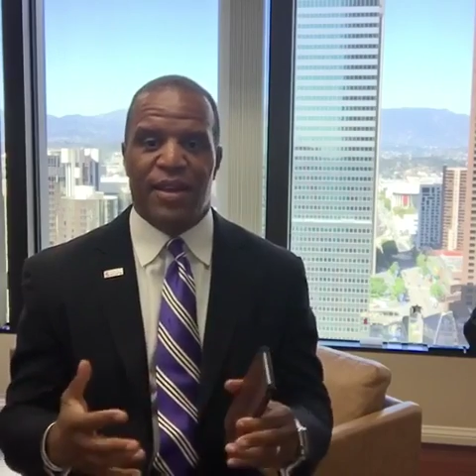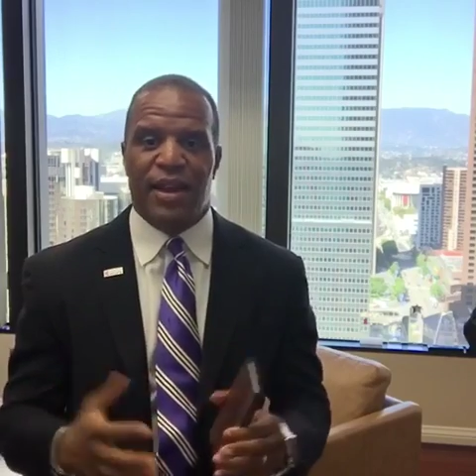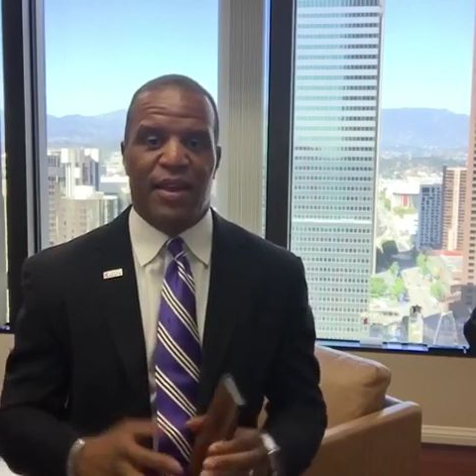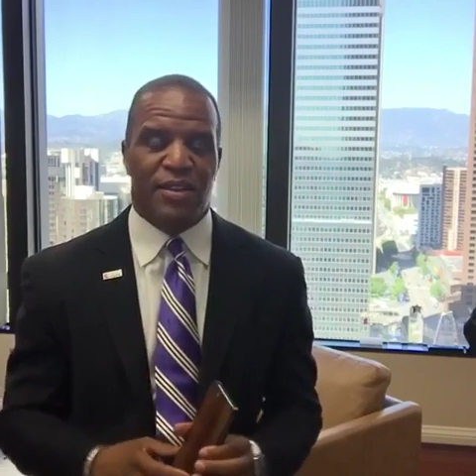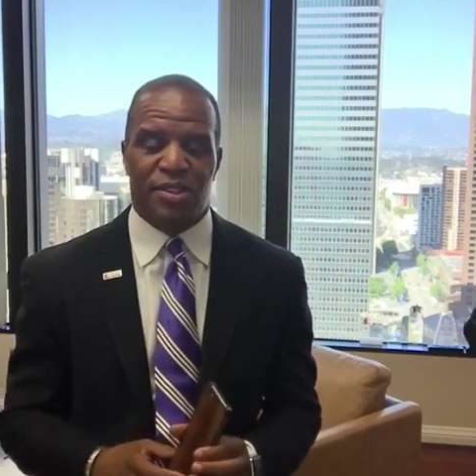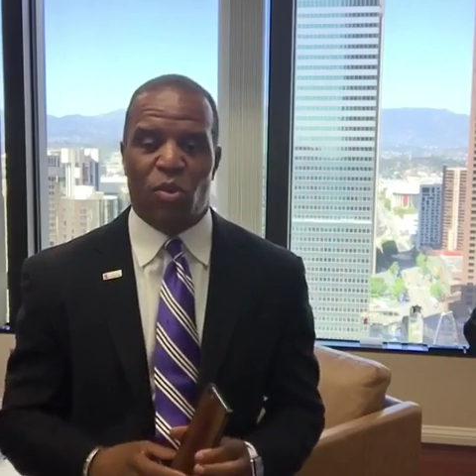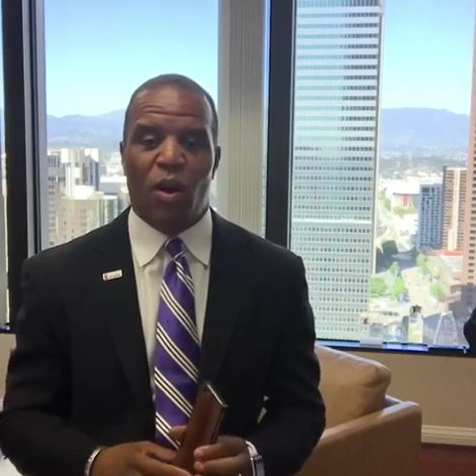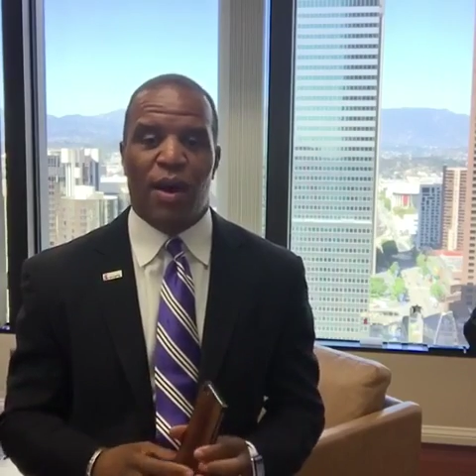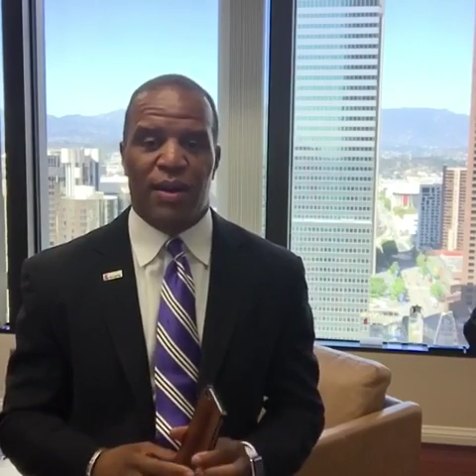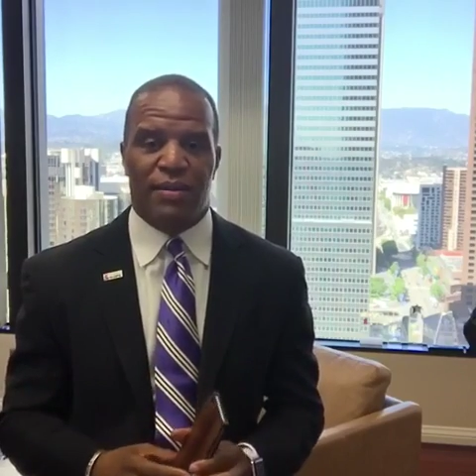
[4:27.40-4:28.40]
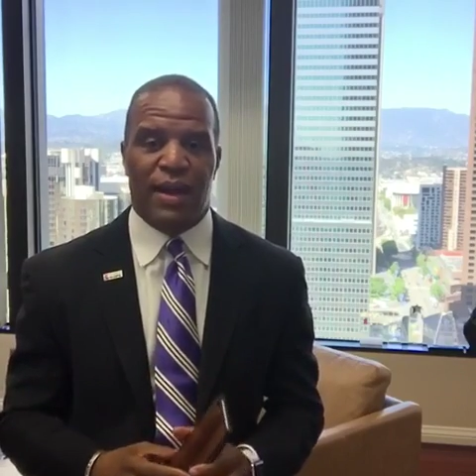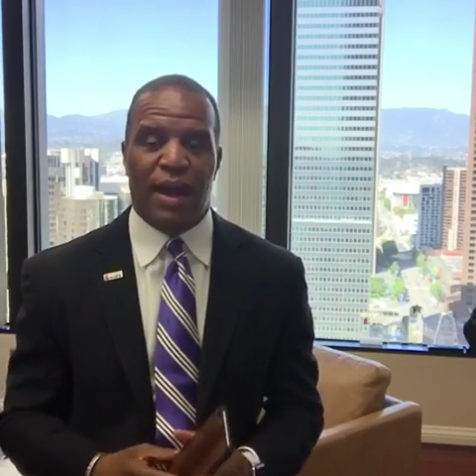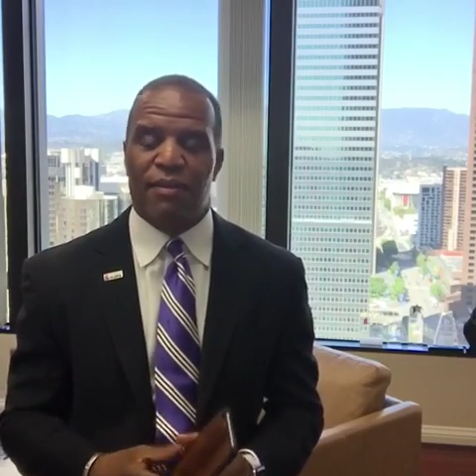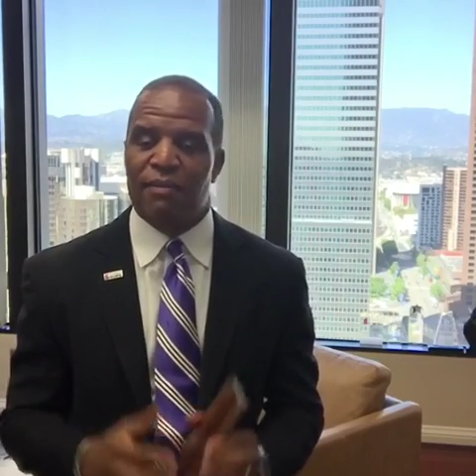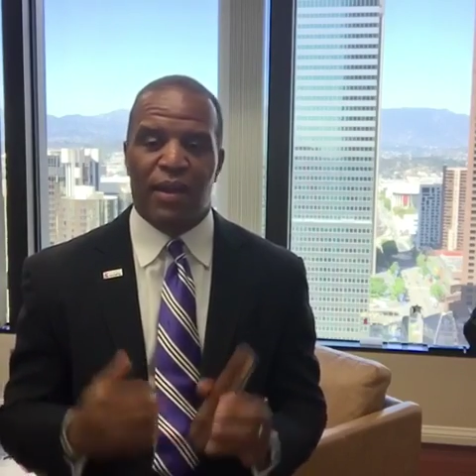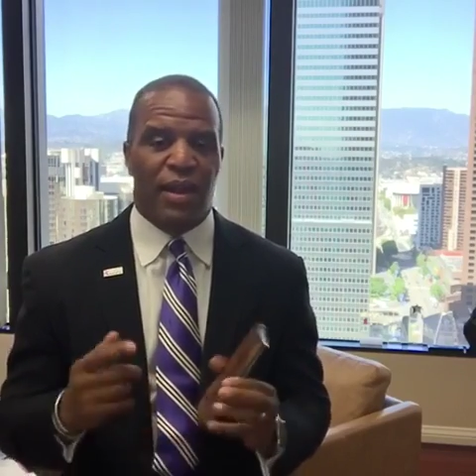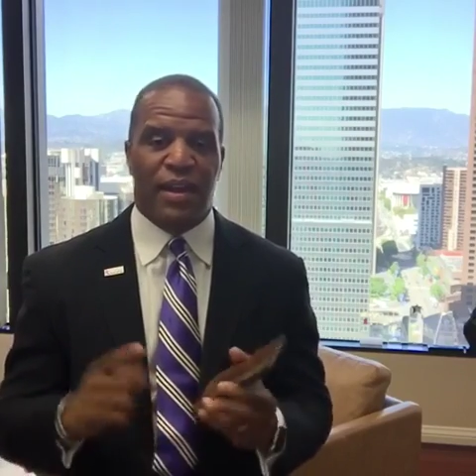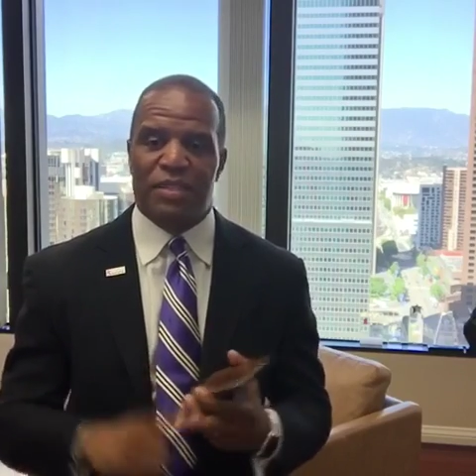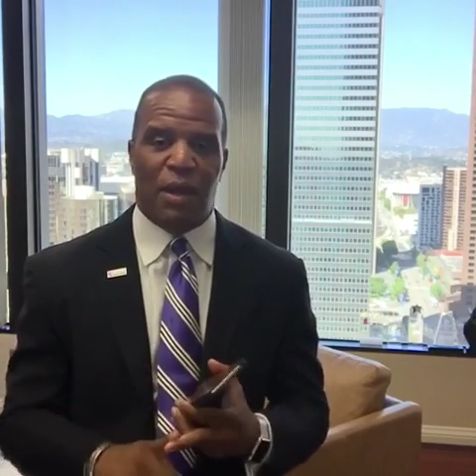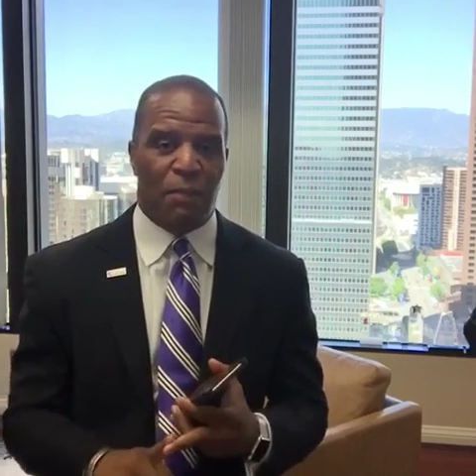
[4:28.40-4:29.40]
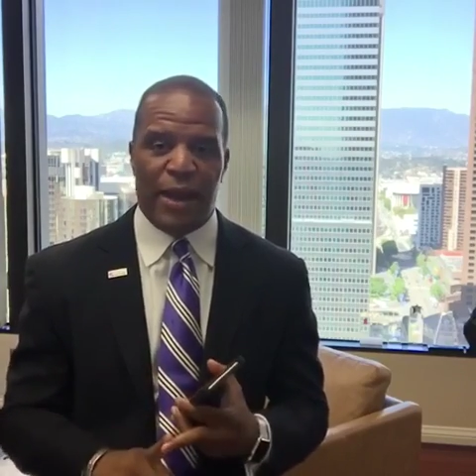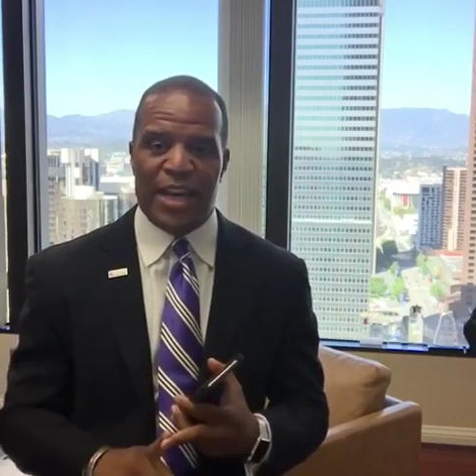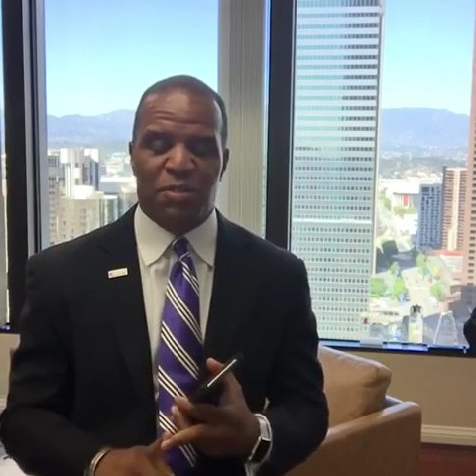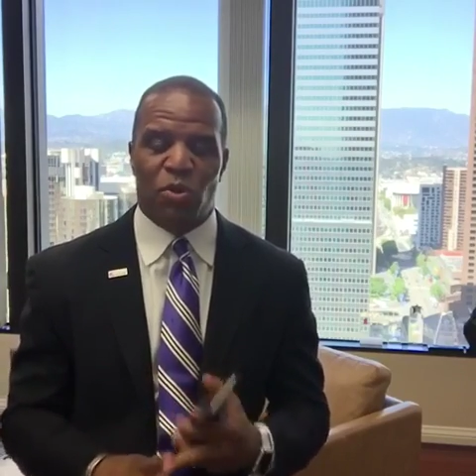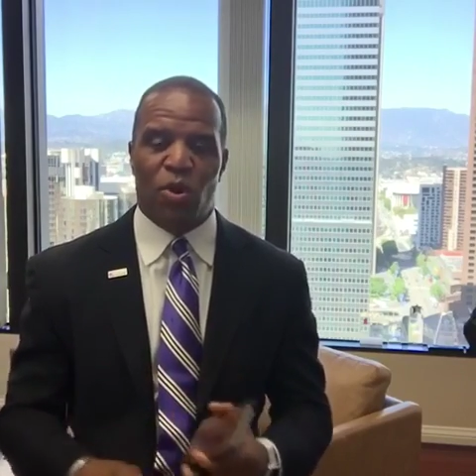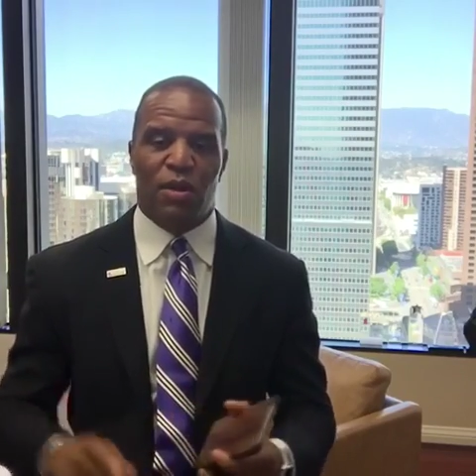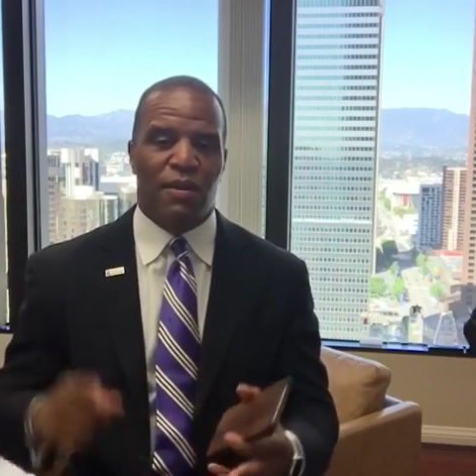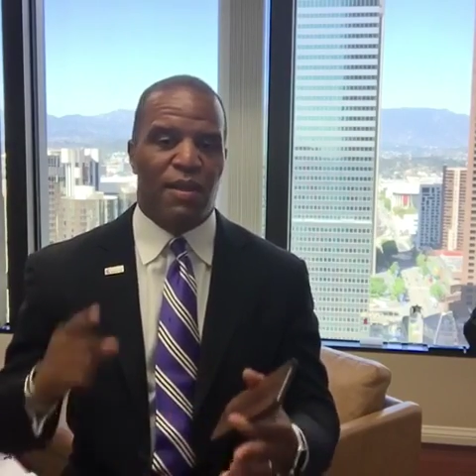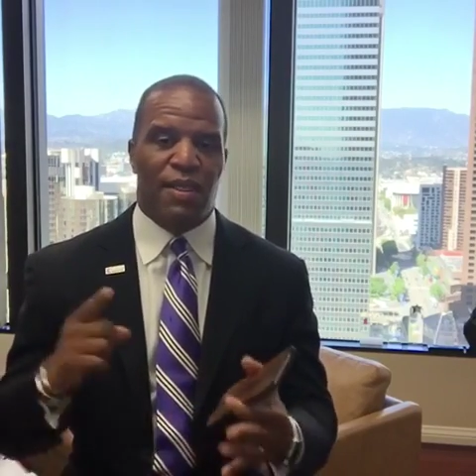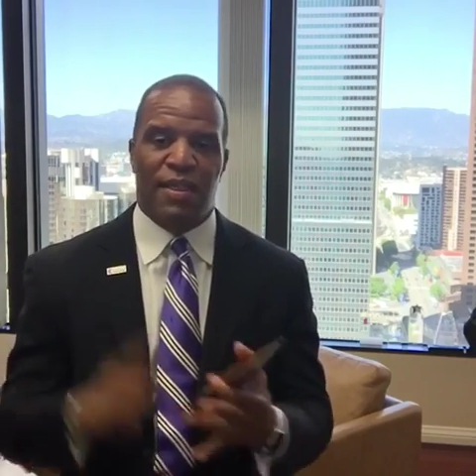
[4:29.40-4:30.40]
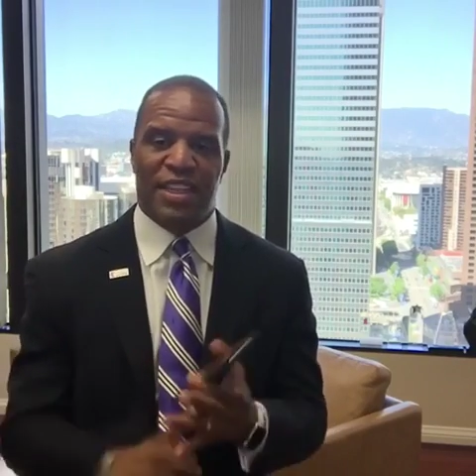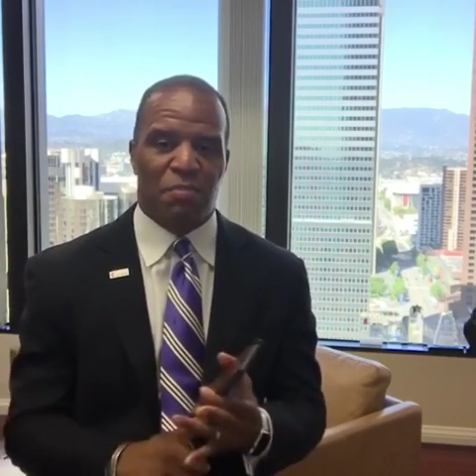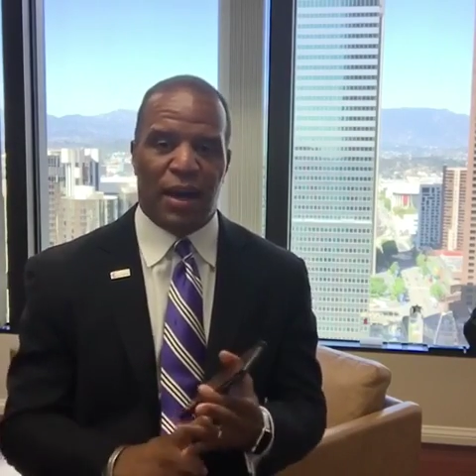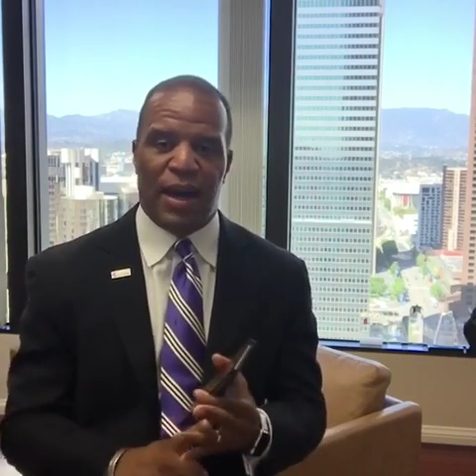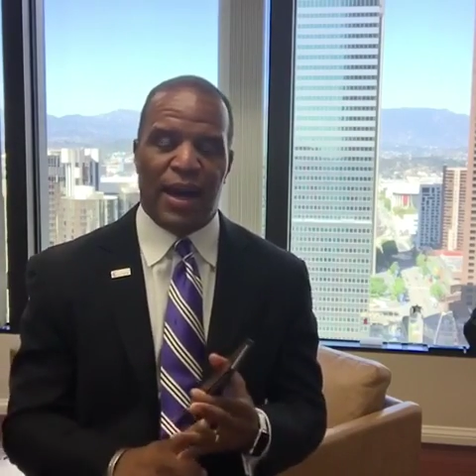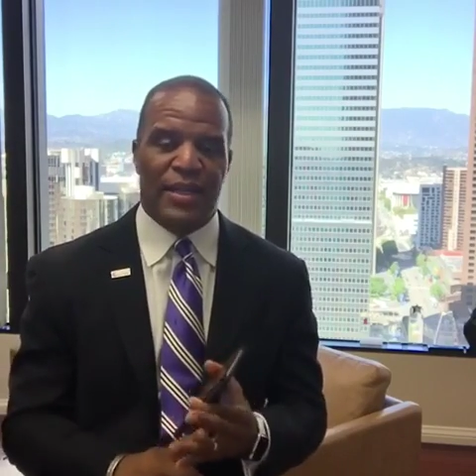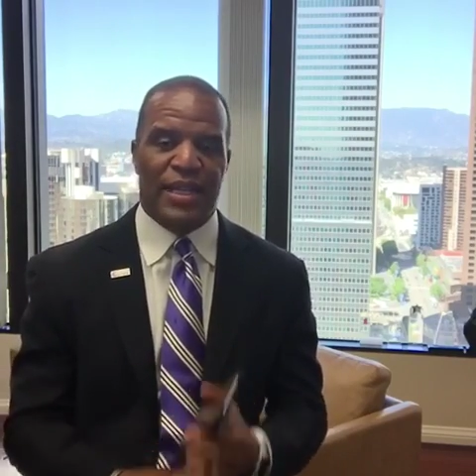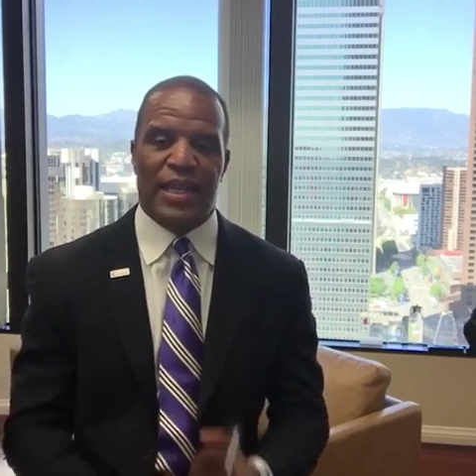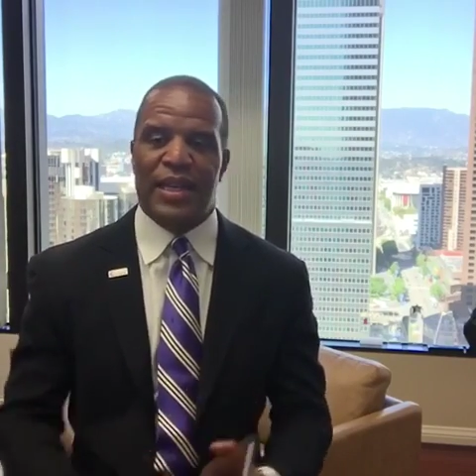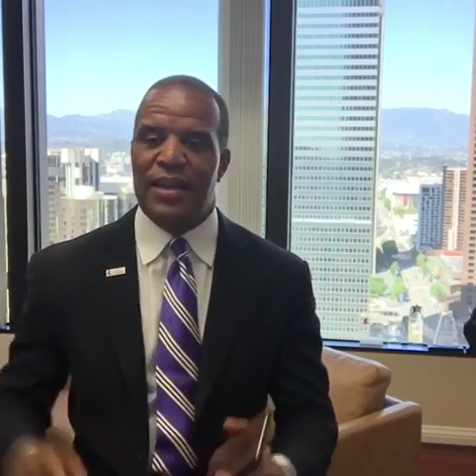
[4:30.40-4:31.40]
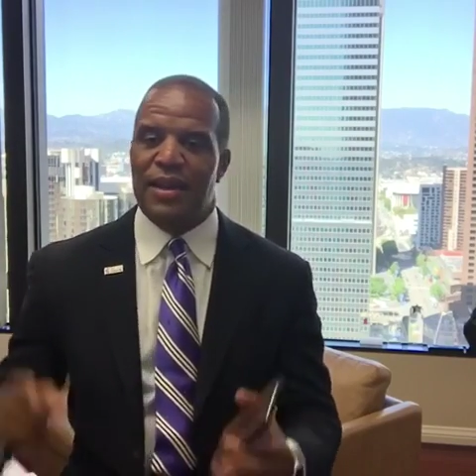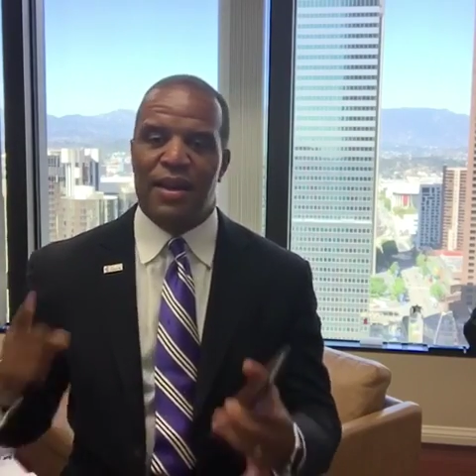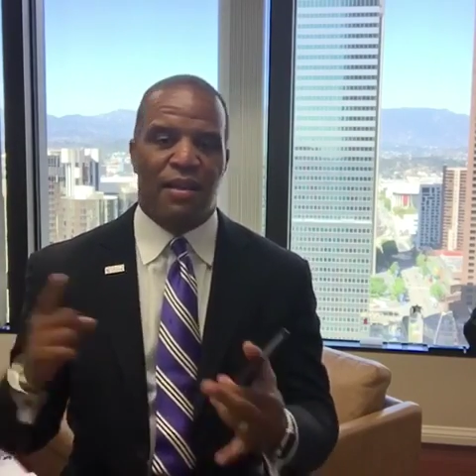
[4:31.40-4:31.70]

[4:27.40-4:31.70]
and there's no wallet. Now that's my passport, that's my ID,